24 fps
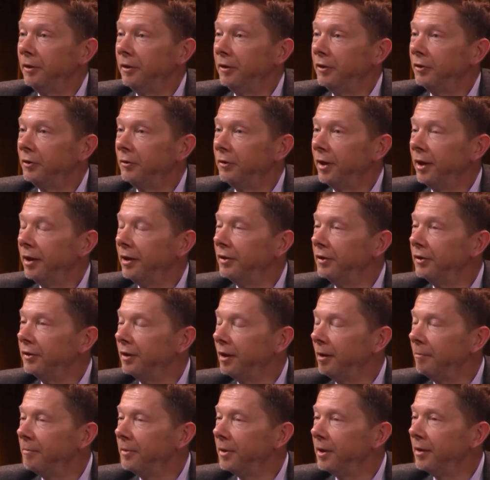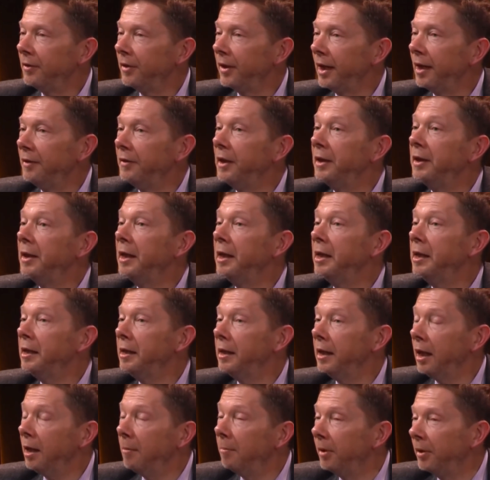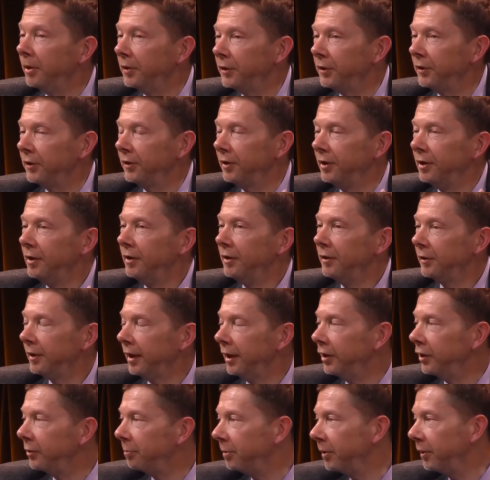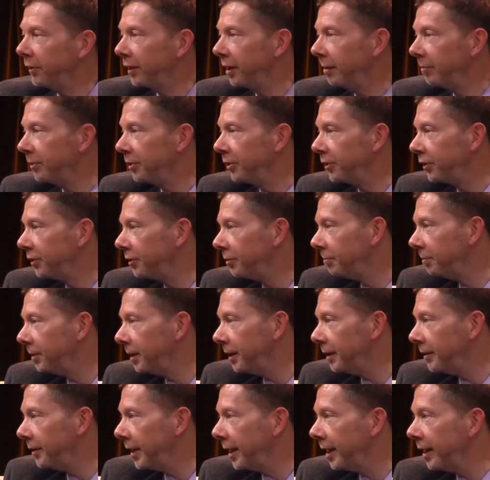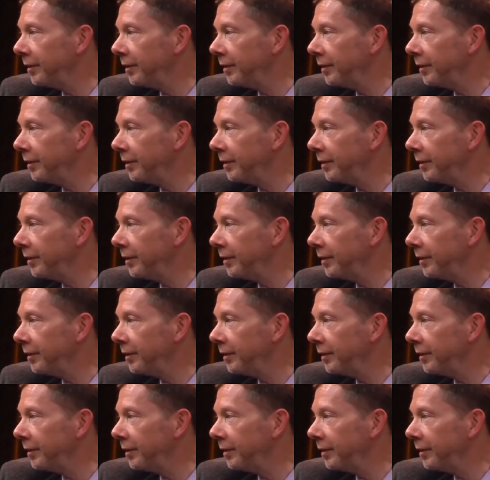So there is something there that enables sense perceptions to be there,